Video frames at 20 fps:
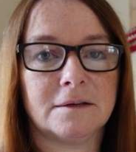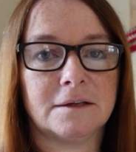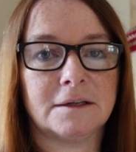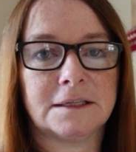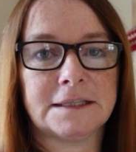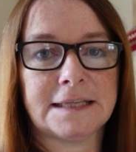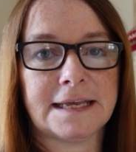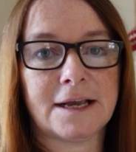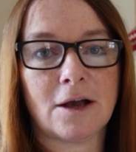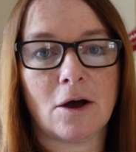
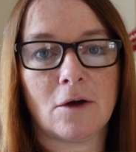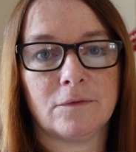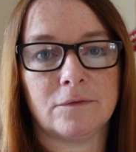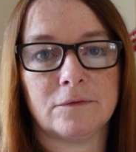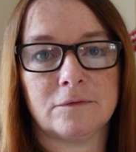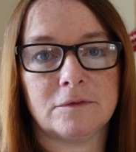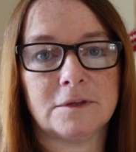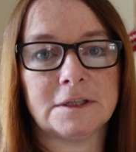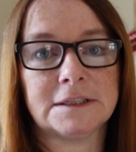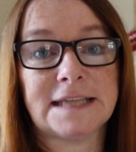click
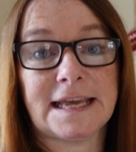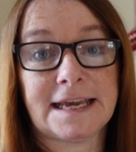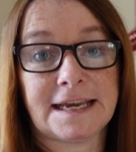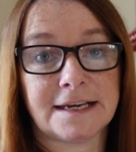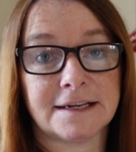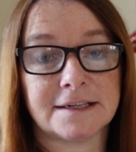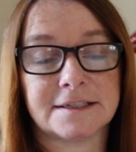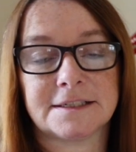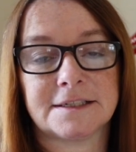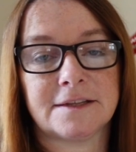on the
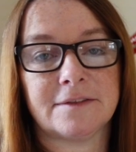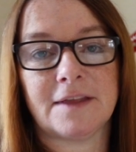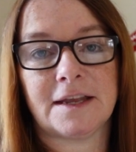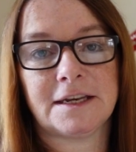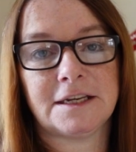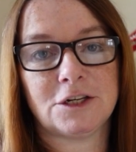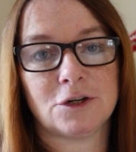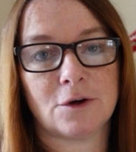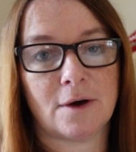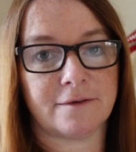links, and
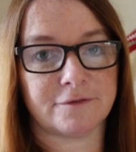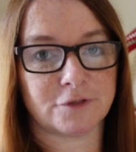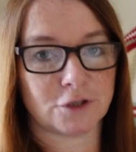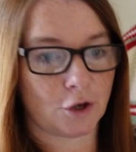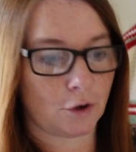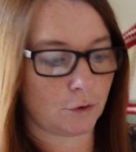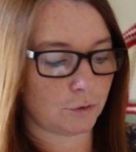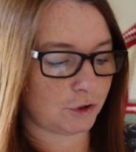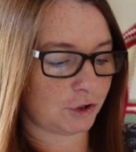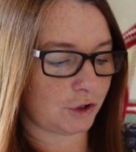then you don't have to
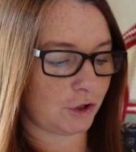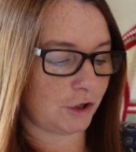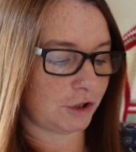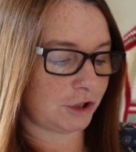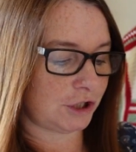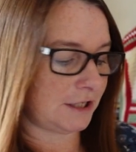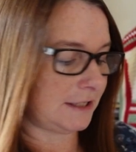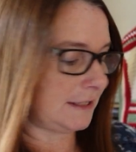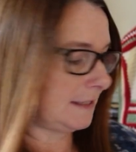go searching